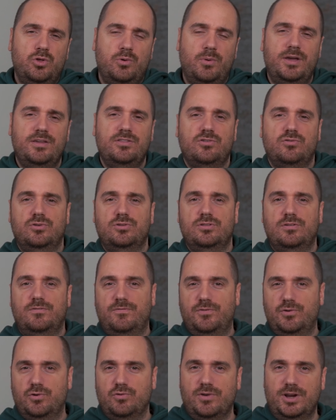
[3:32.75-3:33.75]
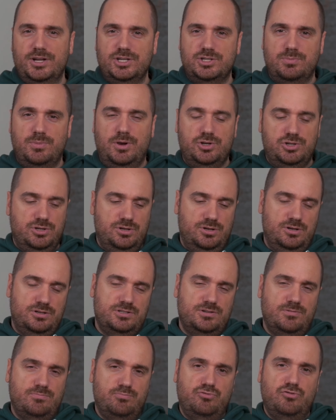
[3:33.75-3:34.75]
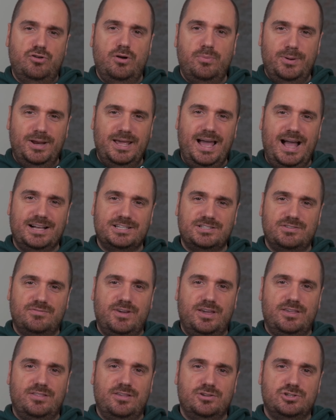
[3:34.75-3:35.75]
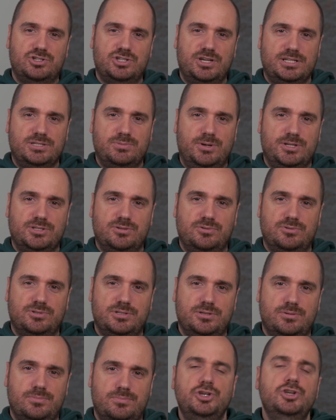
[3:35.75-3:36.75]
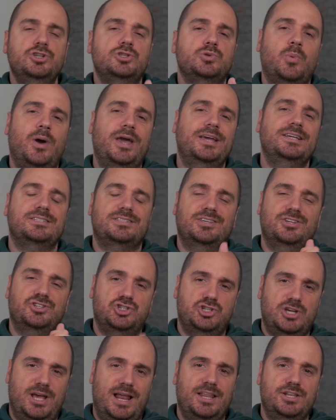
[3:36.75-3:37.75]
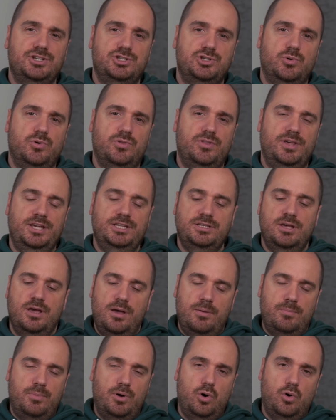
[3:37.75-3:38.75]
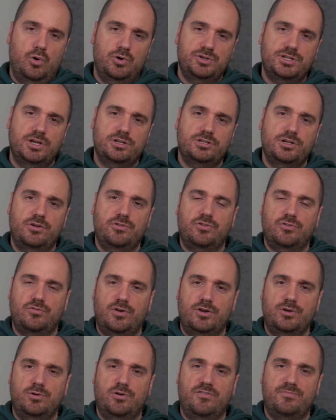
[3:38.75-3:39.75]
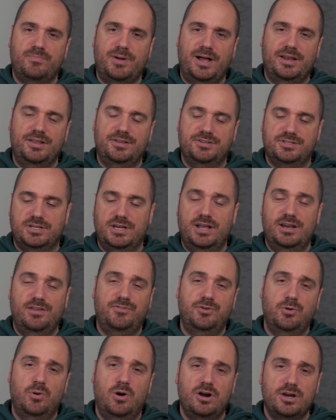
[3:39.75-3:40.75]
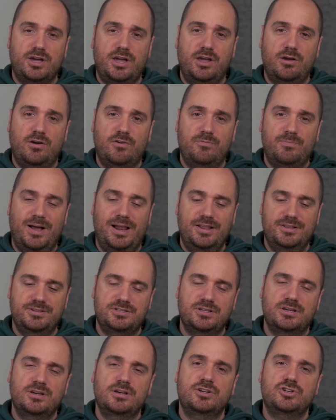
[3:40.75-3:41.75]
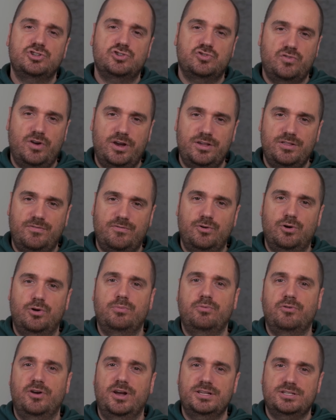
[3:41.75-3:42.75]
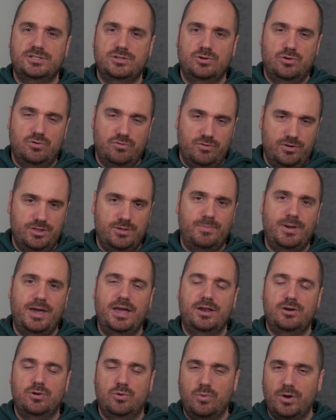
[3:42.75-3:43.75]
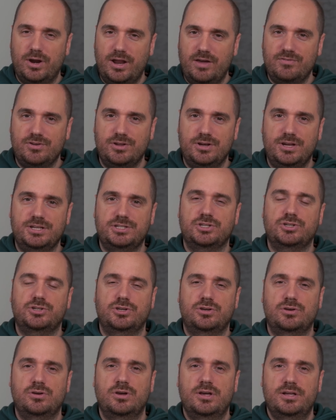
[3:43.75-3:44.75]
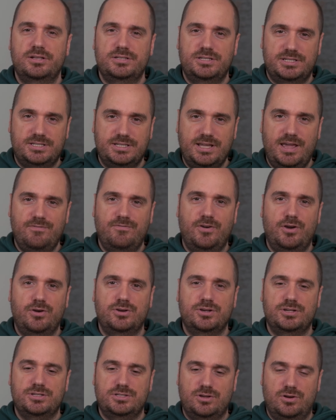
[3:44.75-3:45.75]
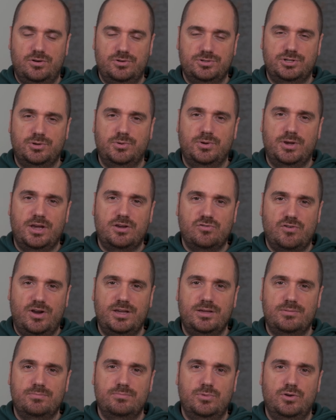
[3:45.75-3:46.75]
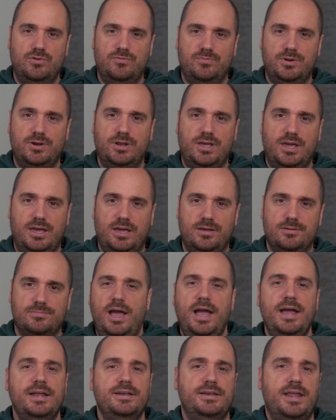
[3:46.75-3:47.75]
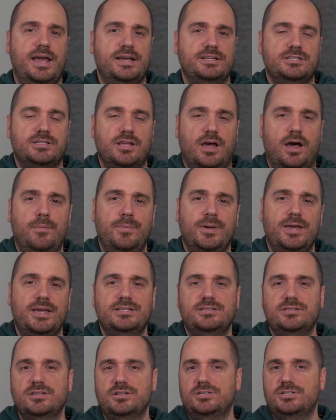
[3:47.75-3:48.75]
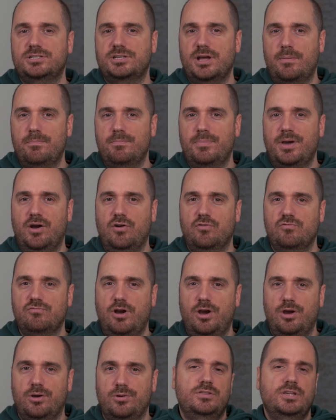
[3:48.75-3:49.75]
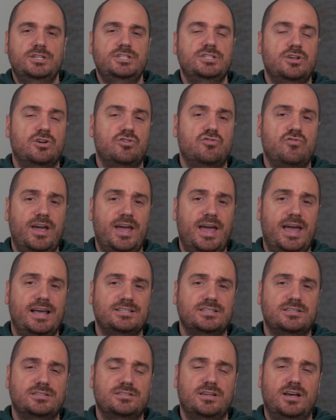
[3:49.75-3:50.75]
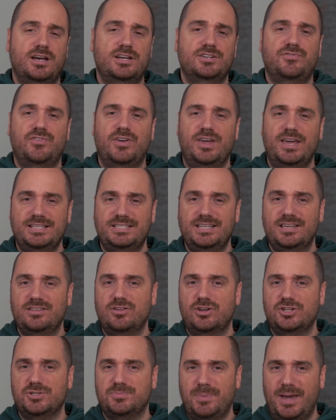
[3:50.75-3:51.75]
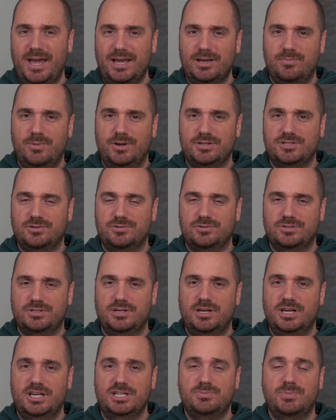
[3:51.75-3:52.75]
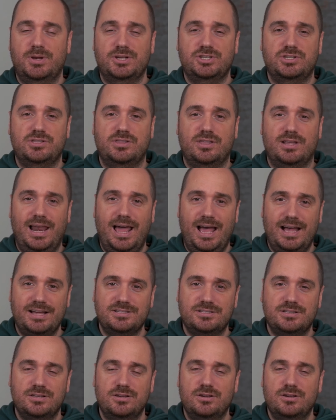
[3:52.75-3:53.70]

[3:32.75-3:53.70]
way through the full range of motion to properly activate those chest muscles. Choose weights that challenge you on this, but also don't throw you off balance. And if you are going off balance, try the floor press or on the bed or whatever you need to do to stay focused on doing a great movement here. And next up is the dumbbell row. This is a great exercise for hitting those back muscles, especially the lats,